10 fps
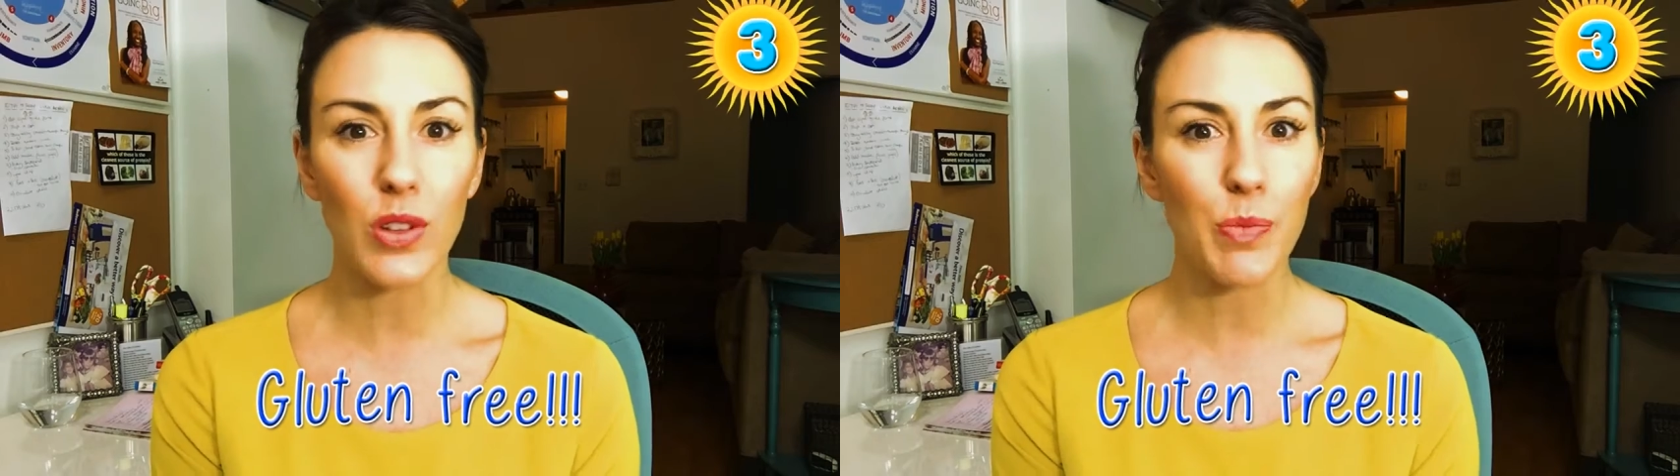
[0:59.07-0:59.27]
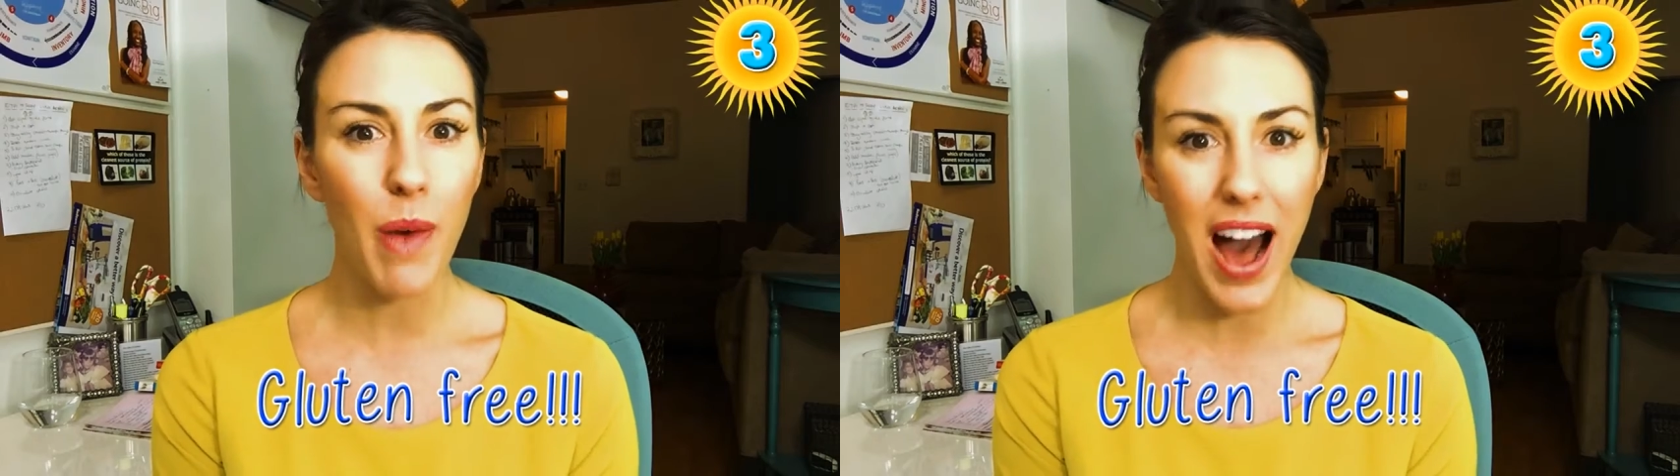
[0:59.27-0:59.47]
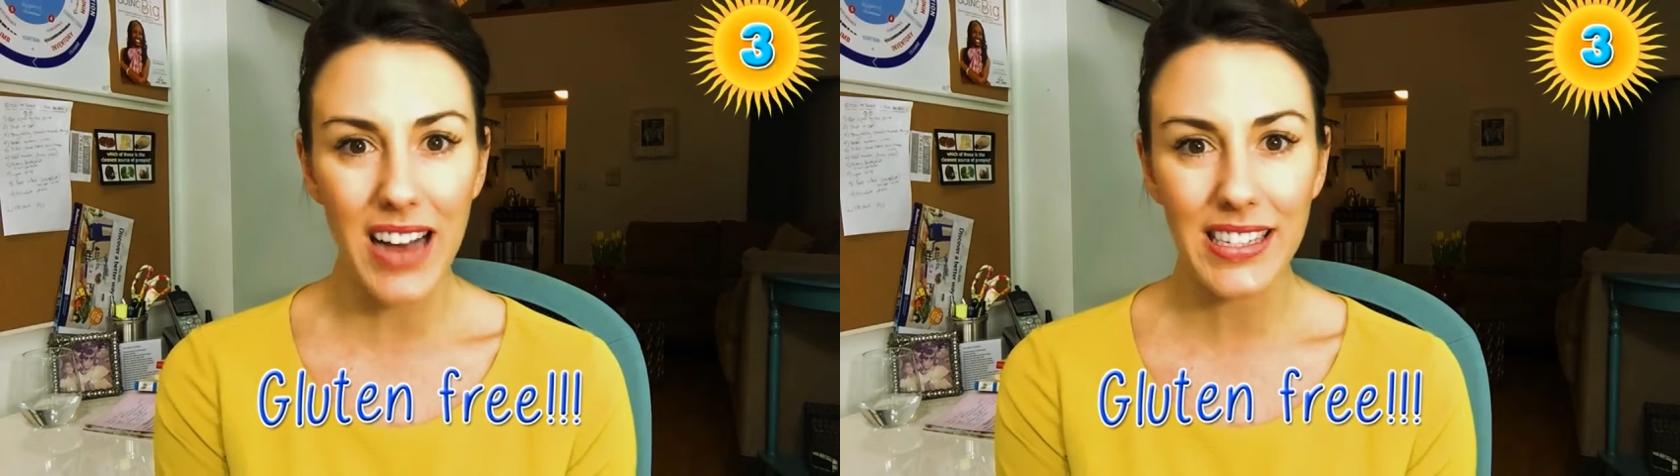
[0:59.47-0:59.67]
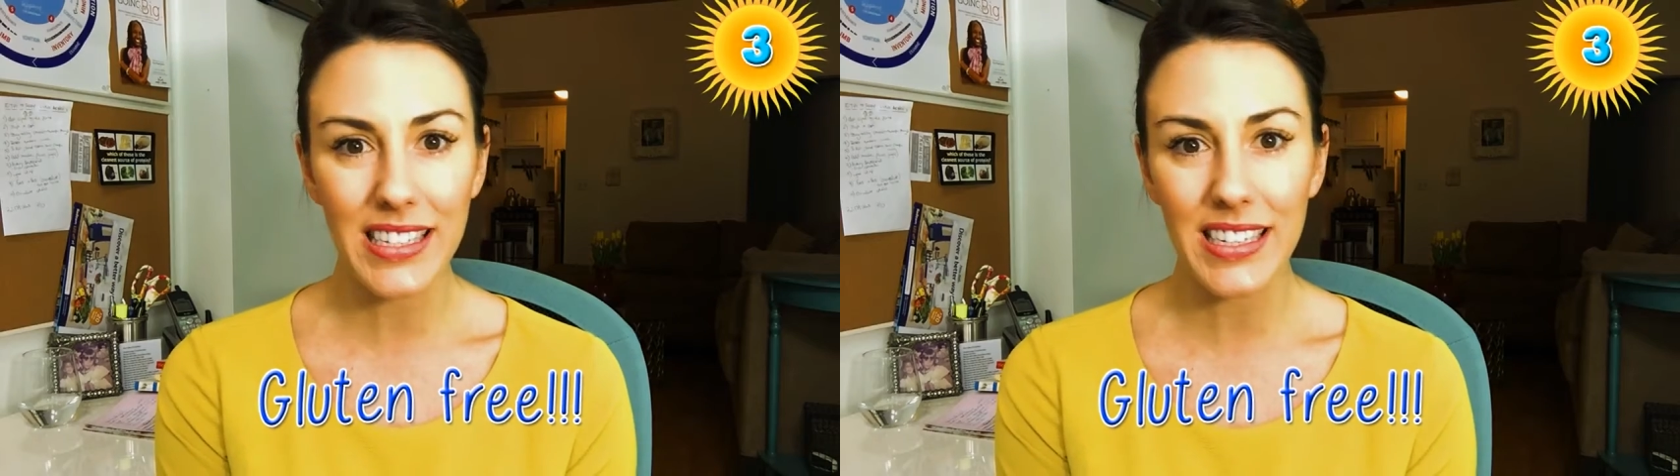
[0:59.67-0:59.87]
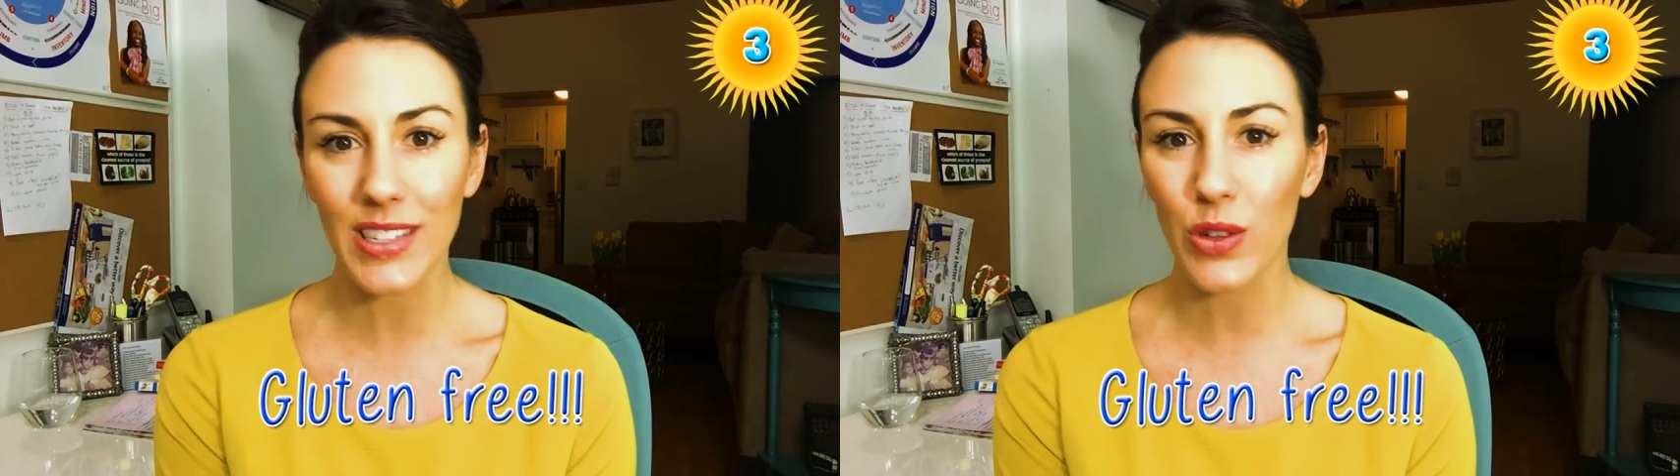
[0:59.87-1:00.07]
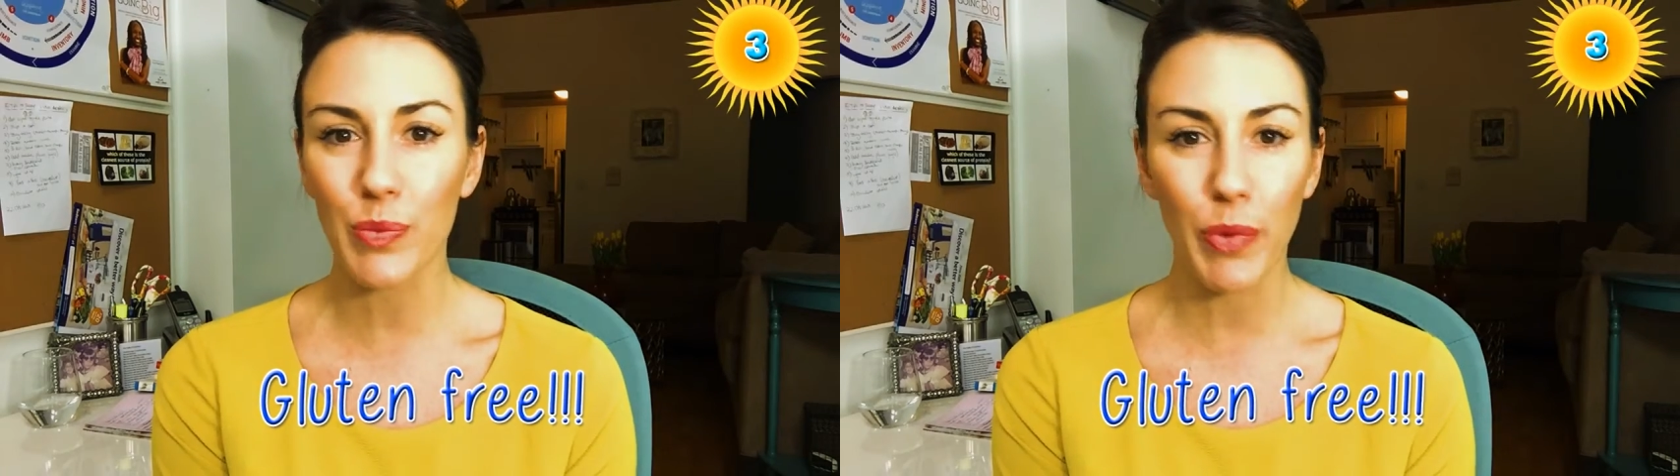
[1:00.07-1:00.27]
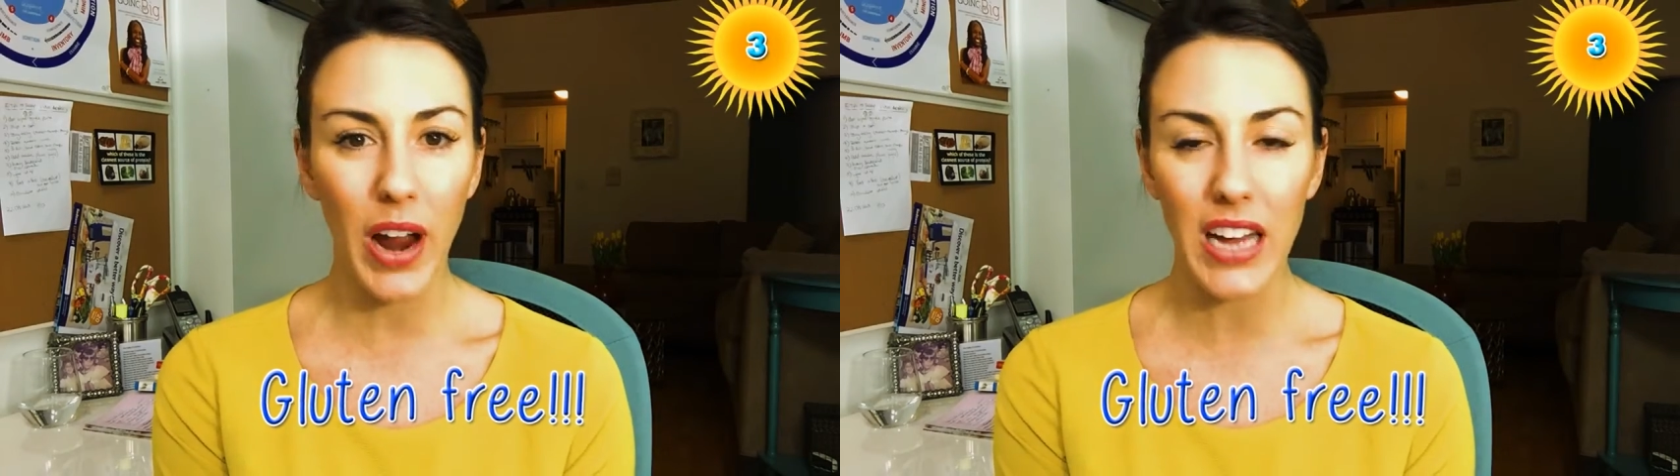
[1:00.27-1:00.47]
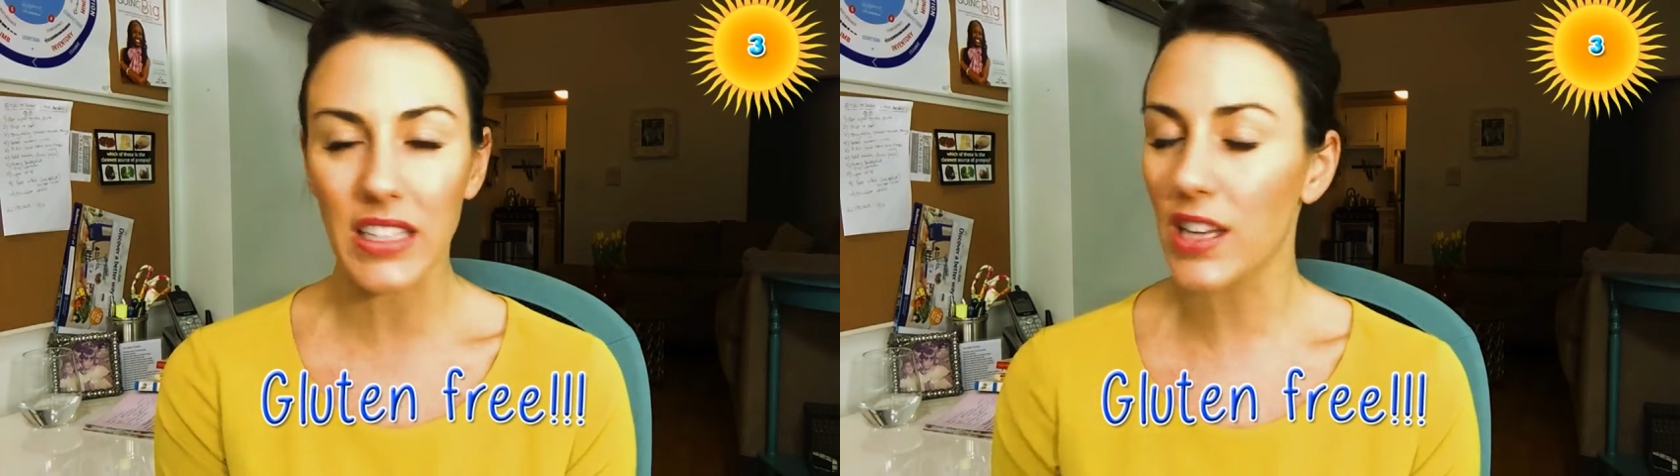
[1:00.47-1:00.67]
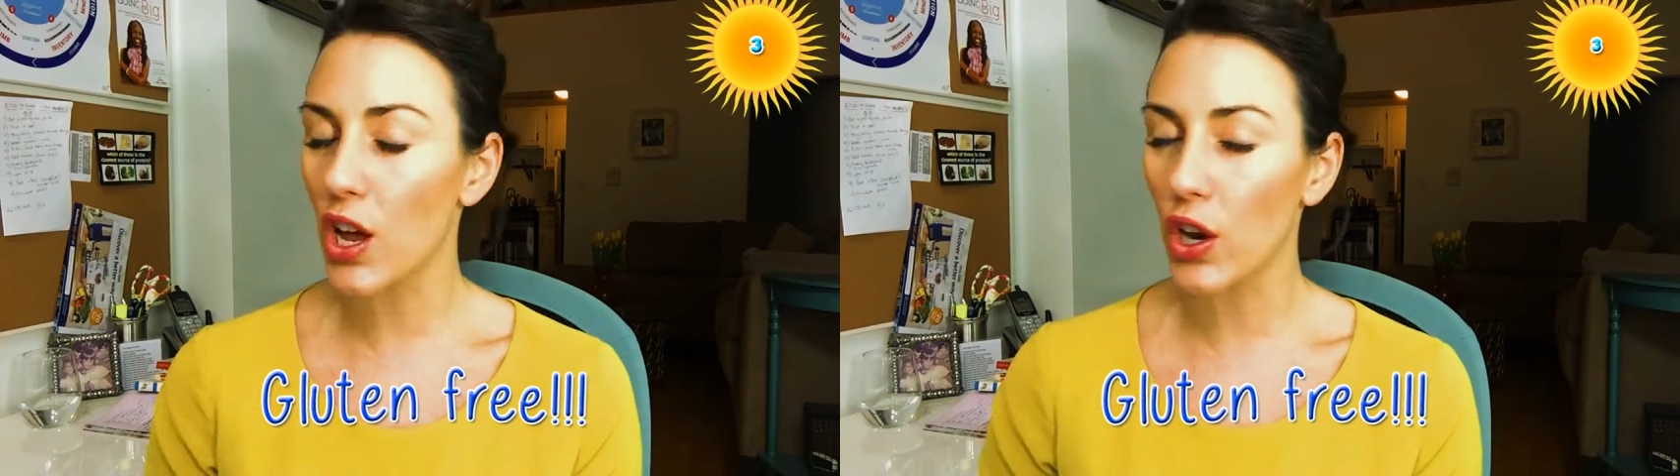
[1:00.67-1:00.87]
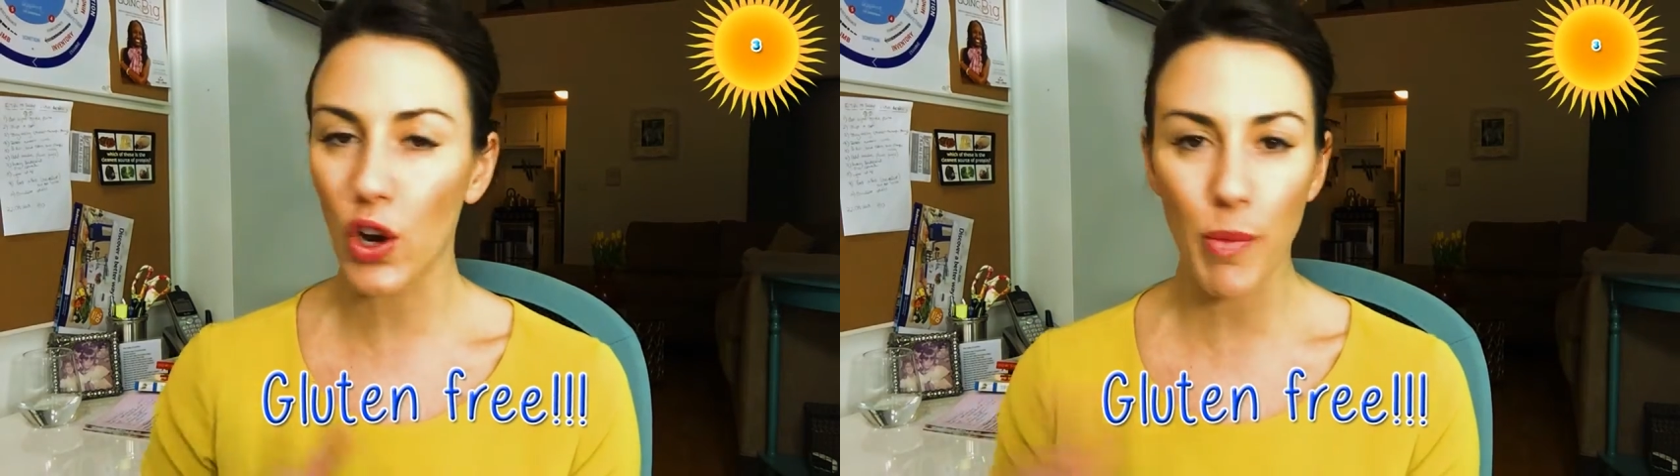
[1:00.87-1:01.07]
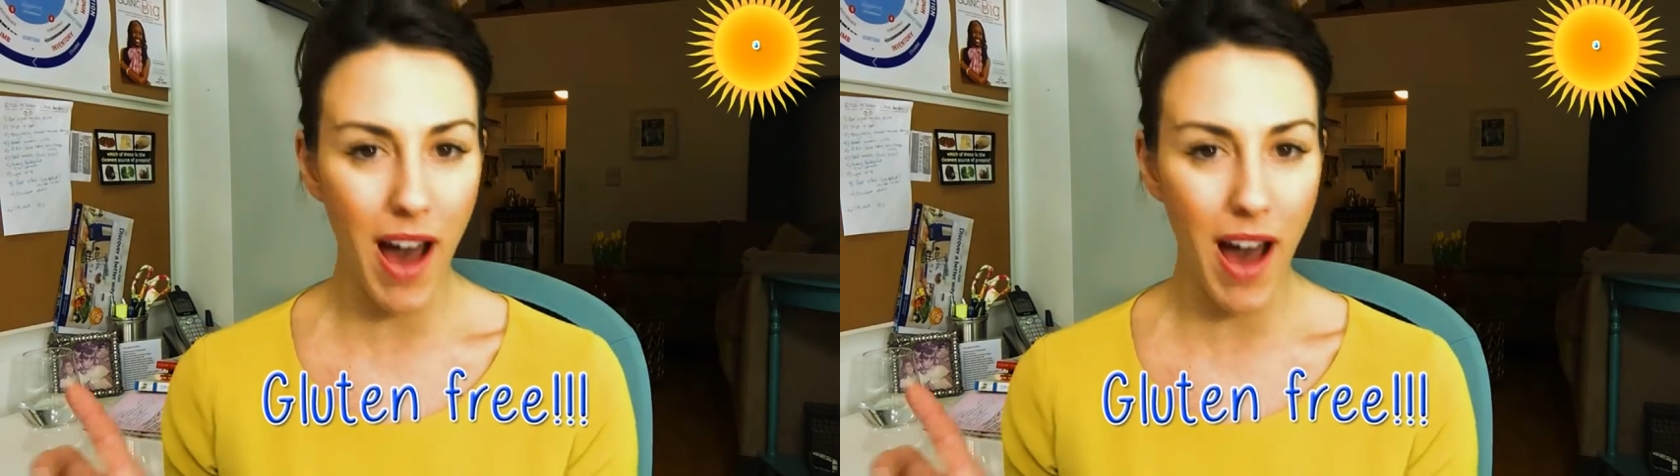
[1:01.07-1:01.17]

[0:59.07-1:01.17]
those pastas, those breads, no